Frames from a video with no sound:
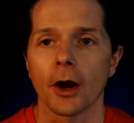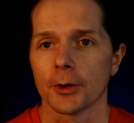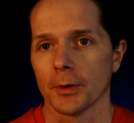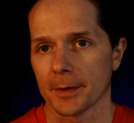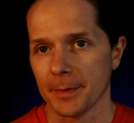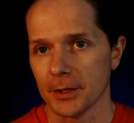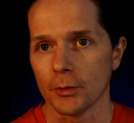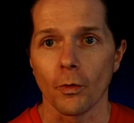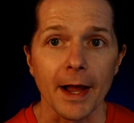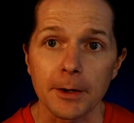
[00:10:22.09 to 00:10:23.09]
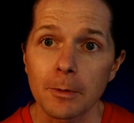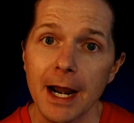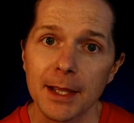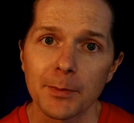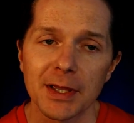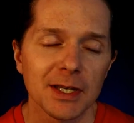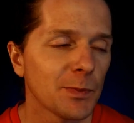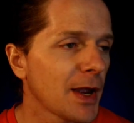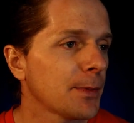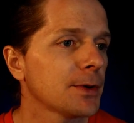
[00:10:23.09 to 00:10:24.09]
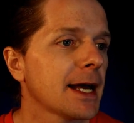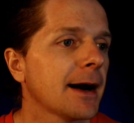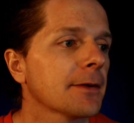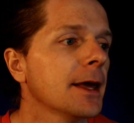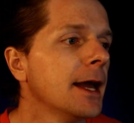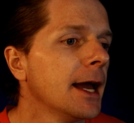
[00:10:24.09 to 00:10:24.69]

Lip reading: Are you like me? You like writing pen to paper down?